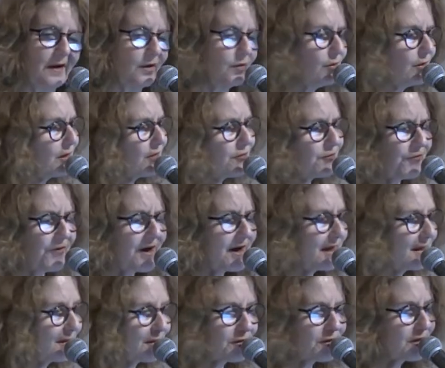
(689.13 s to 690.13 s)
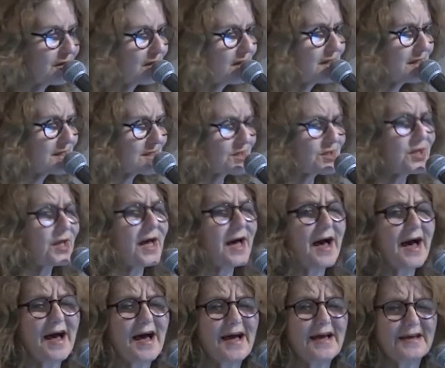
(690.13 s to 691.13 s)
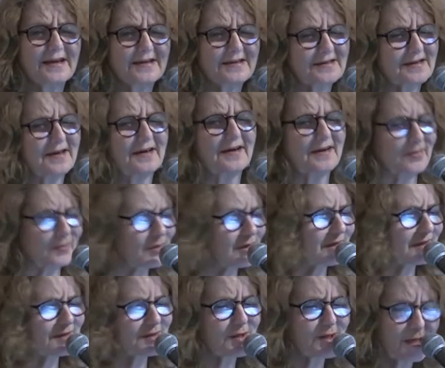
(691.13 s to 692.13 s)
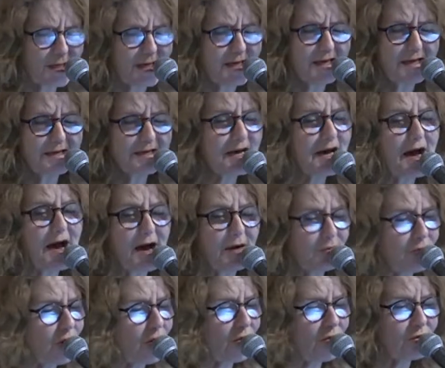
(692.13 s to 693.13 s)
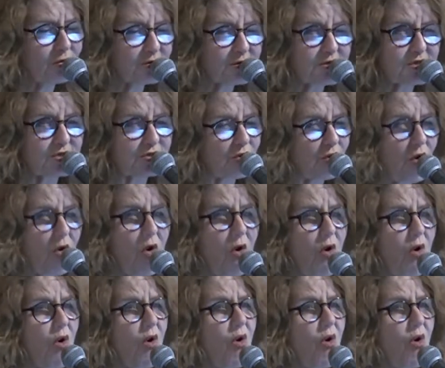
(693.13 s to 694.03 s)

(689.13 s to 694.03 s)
We find this light within our own soul.